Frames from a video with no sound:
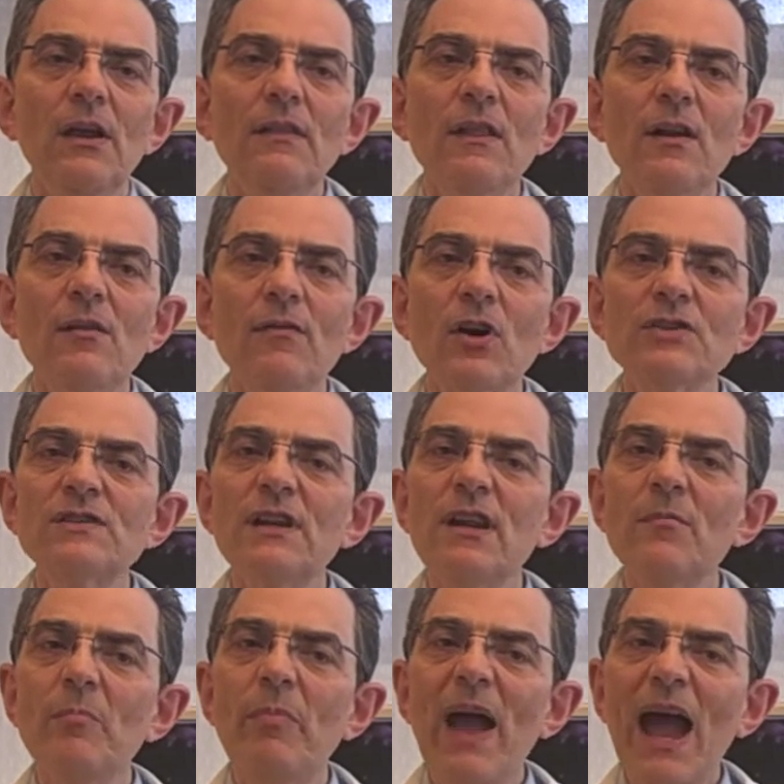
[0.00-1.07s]
The diversity
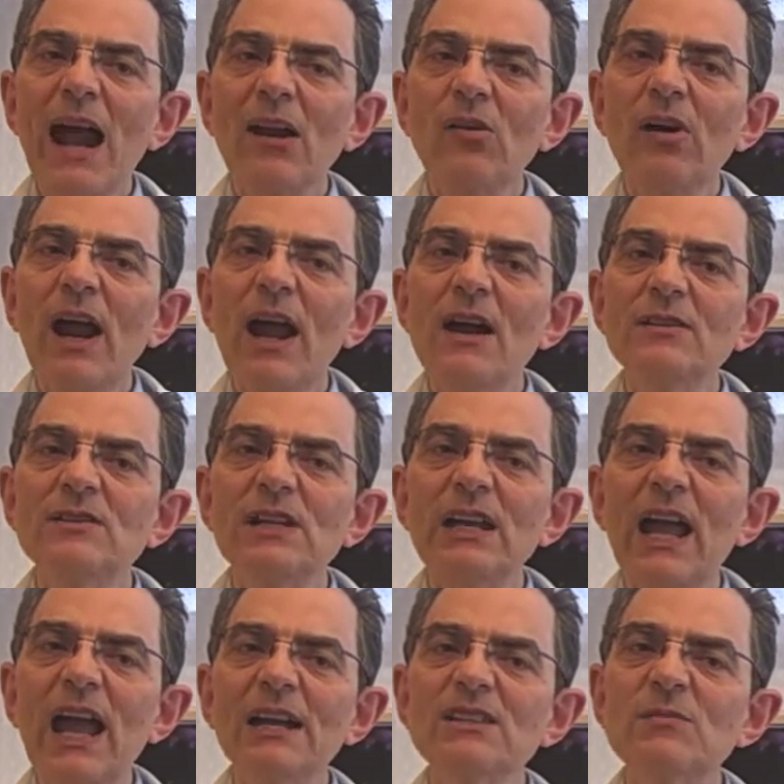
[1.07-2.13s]
of backgrounds and
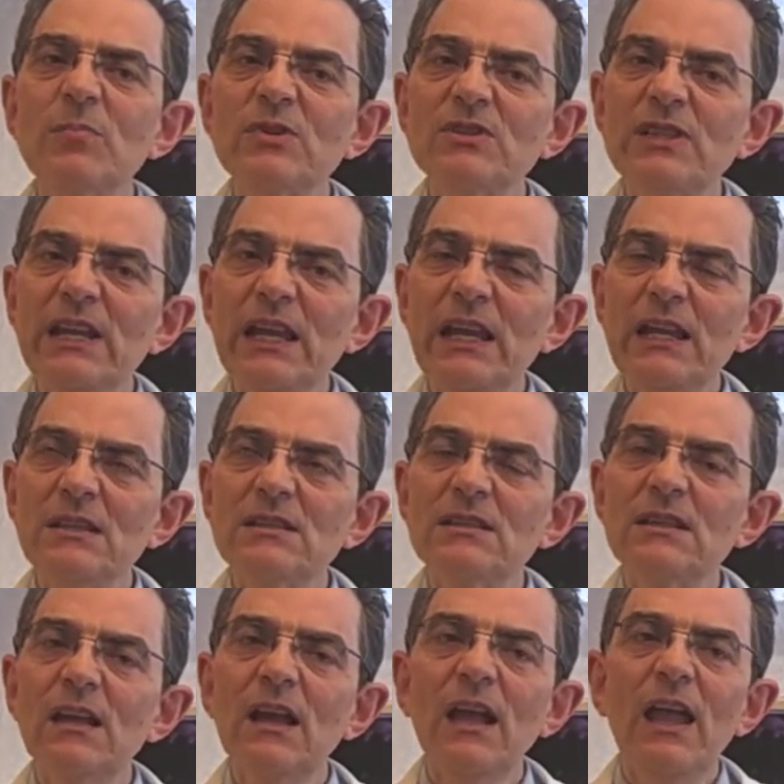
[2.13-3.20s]

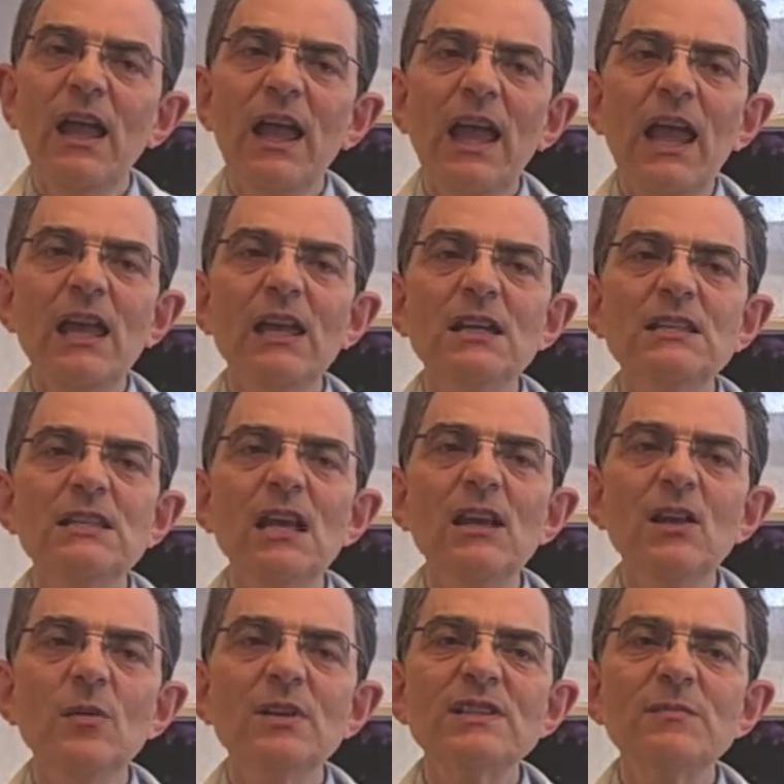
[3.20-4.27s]
expertise in
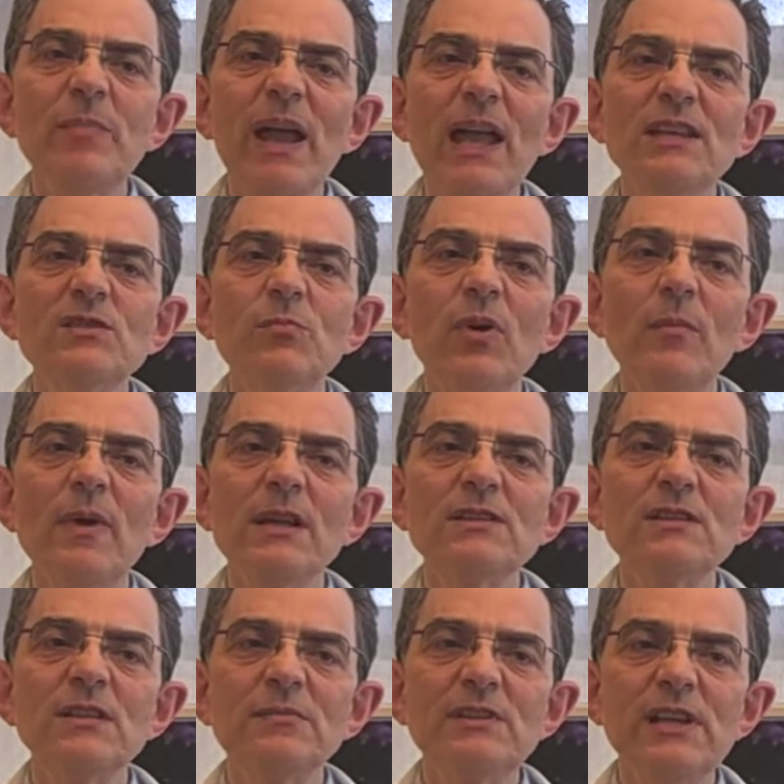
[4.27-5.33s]
contiguous space
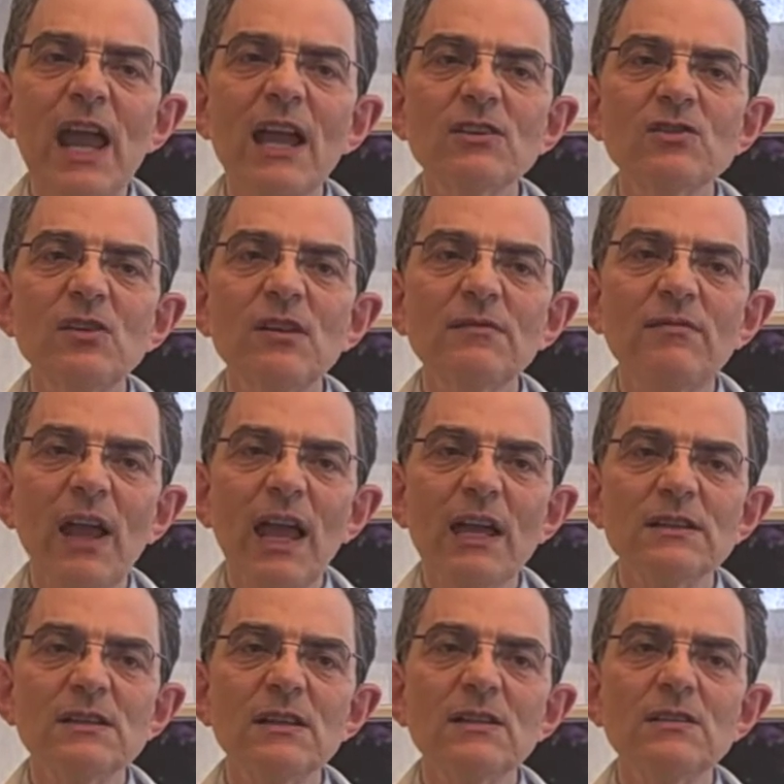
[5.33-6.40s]
permits substantial
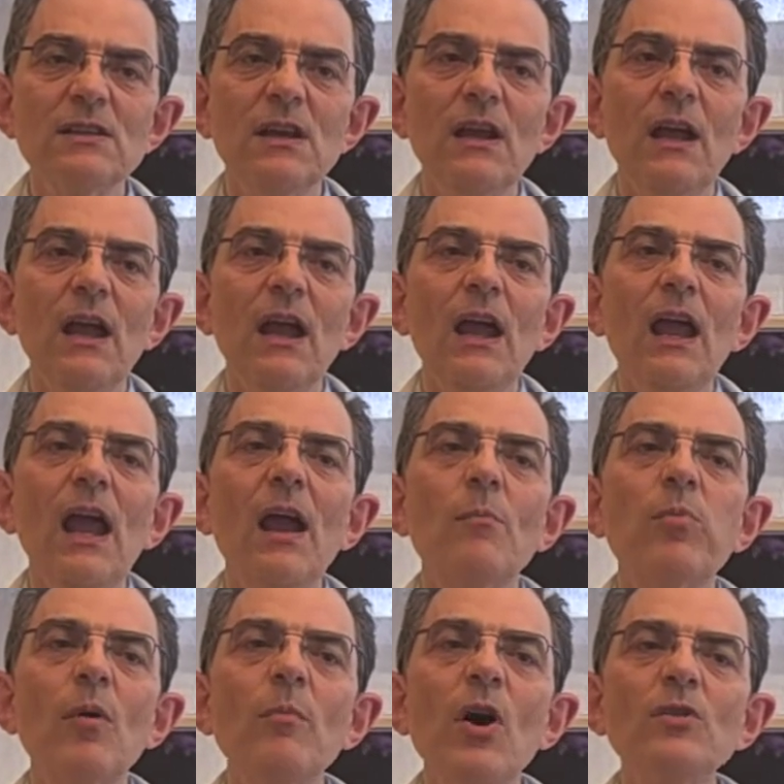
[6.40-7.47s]
advances
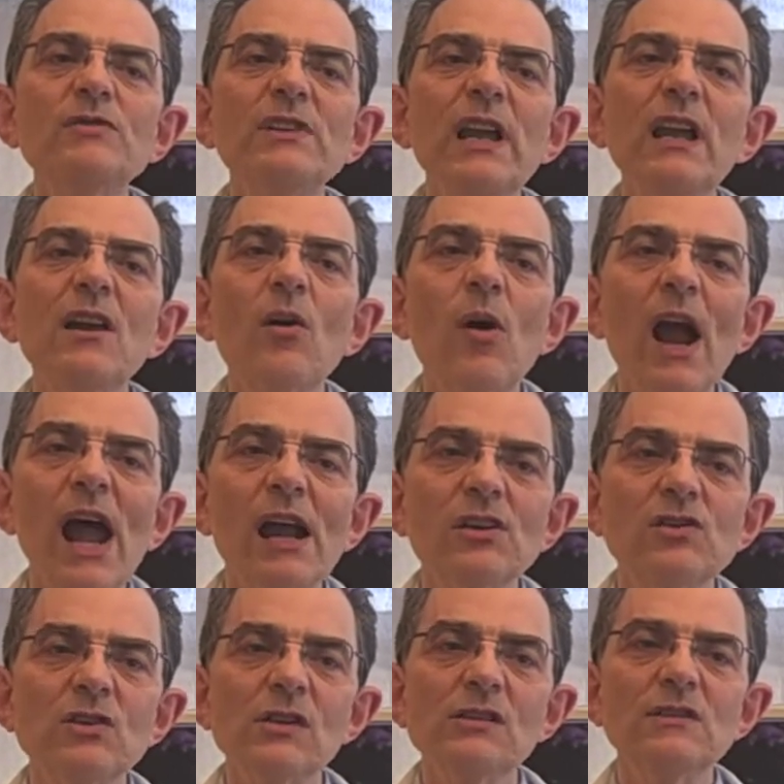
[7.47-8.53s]
and promotes
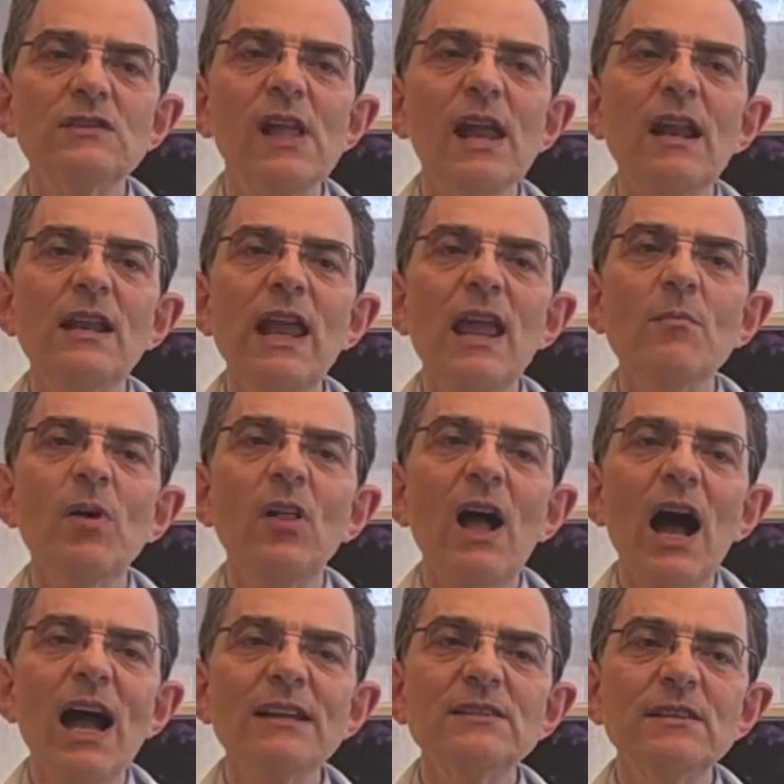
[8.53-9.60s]
interactions that enable
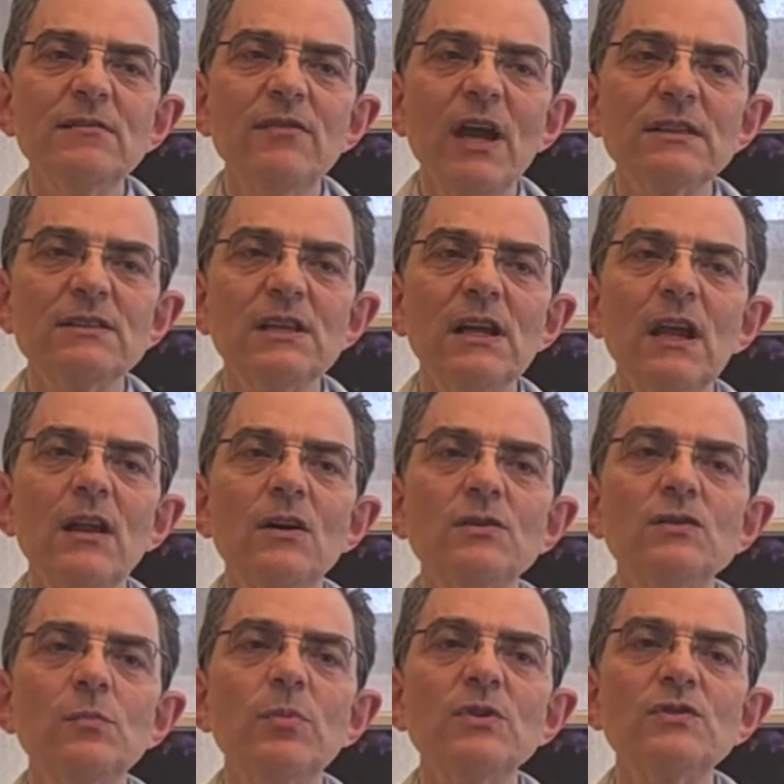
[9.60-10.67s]
ICE
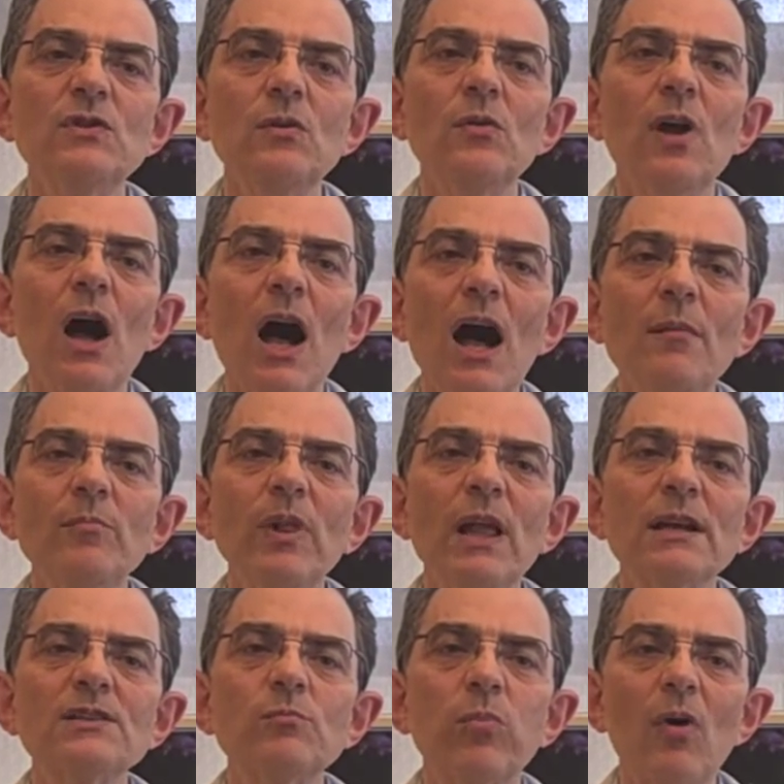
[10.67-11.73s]
investigators to pursue
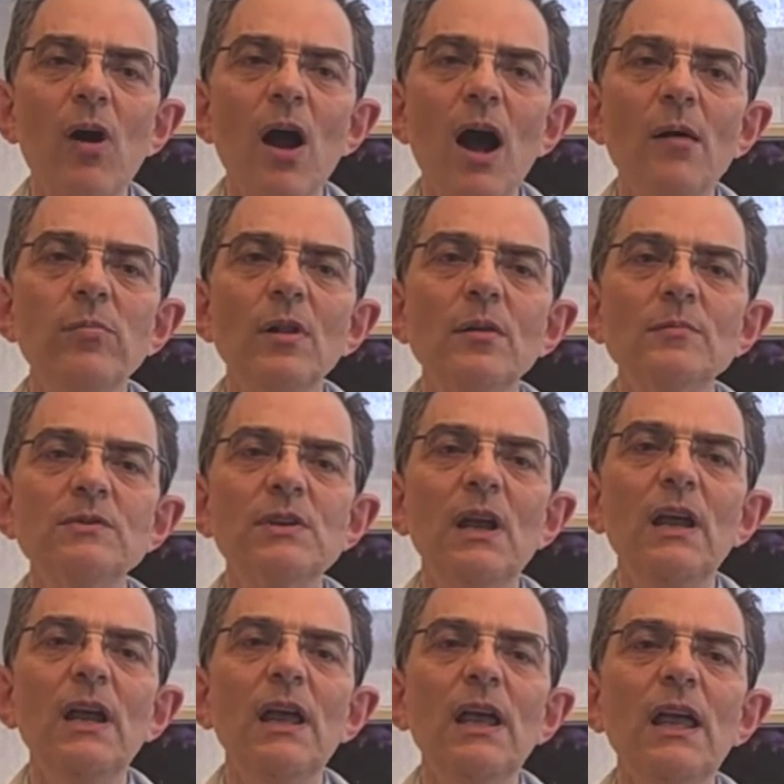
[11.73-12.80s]
complex problems
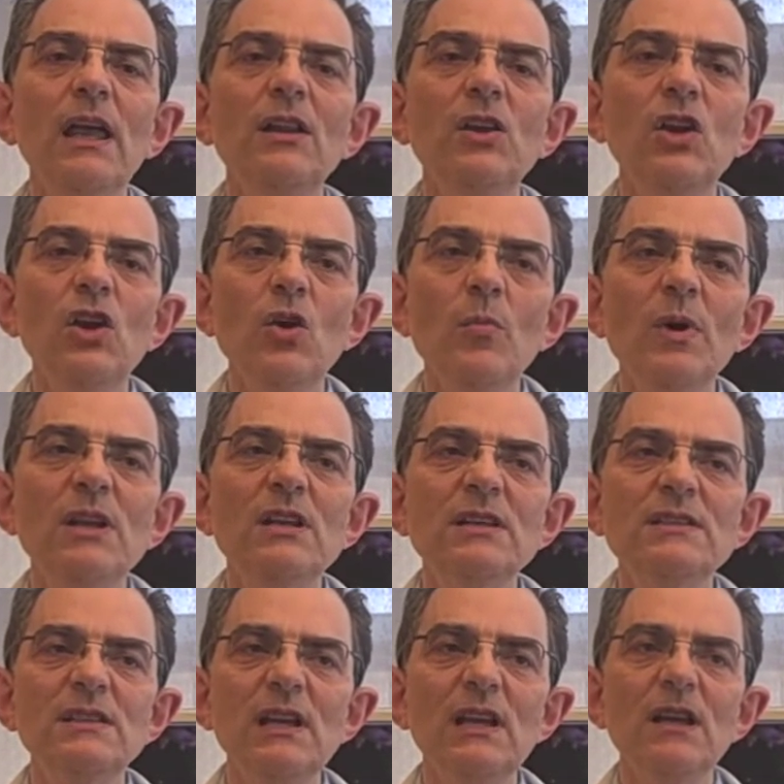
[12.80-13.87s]
in human
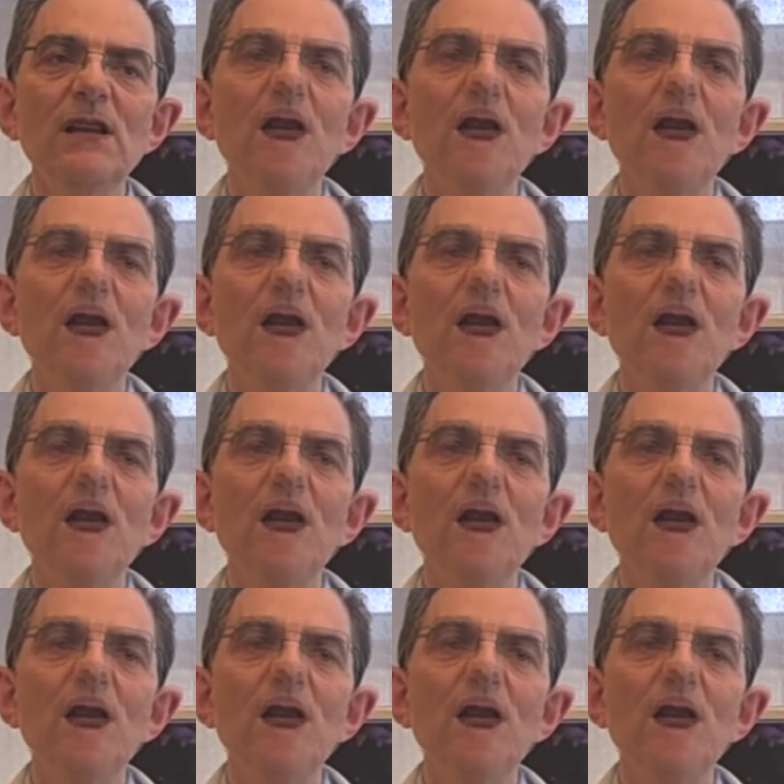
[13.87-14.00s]
disease.